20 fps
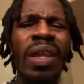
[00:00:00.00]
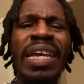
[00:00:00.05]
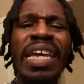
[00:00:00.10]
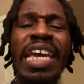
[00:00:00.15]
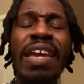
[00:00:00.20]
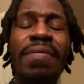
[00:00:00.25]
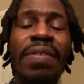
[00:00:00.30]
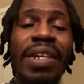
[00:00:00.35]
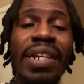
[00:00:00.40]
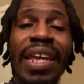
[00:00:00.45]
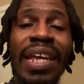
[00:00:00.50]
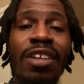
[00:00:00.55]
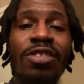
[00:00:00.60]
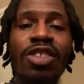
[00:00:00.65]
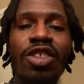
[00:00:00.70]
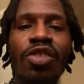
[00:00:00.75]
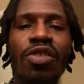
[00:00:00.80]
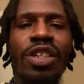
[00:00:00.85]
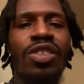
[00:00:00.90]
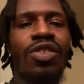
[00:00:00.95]
Even down
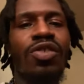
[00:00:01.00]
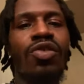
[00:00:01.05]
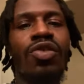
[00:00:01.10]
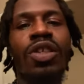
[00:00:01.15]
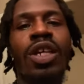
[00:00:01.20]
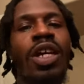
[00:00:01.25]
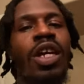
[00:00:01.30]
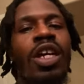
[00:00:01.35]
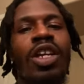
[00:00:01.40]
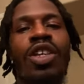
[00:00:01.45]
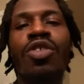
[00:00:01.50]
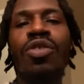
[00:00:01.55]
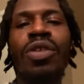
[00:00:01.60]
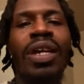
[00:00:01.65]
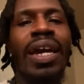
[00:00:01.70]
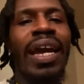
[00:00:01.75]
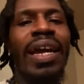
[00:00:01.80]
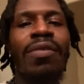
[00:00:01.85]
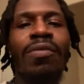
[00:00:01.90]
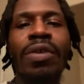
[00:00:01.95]
to crystals. You
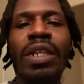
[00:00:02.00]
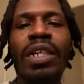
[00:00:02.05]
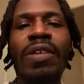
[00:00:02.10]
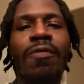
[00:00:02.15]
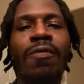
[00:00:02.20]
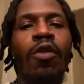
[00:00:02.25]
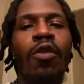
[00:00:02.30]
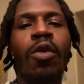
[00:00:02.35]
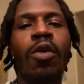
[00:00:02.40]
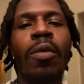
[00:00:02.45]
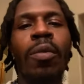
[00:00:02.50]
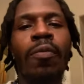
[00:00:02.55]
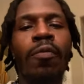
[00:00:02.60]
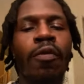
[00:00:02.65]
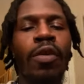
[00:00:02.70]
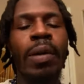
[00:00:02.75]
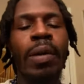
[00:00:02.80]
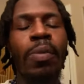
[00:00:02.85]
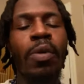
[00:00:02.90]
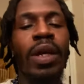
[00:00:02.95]
can't really
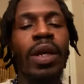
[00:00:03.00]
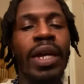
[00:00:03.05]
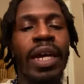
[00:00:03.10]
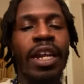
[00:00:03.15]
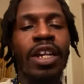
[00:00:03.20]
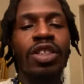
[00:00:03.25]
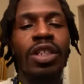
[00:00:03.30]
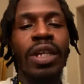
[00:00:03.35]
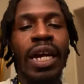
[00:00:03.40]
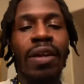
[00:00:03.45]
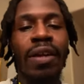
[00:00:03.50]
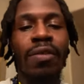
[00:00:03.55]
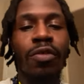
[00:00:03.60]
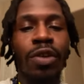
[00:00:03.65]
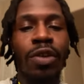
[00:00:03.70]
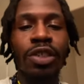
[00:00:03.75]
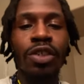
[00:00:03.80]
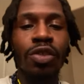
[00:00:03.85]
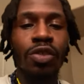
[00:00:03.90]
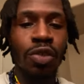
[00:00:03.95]
fully pull the energy out of
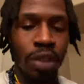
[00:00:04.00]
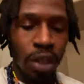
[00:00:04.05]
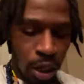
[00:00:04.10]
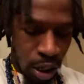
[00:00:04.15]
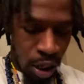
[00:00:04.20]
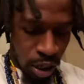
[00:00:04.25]
crystals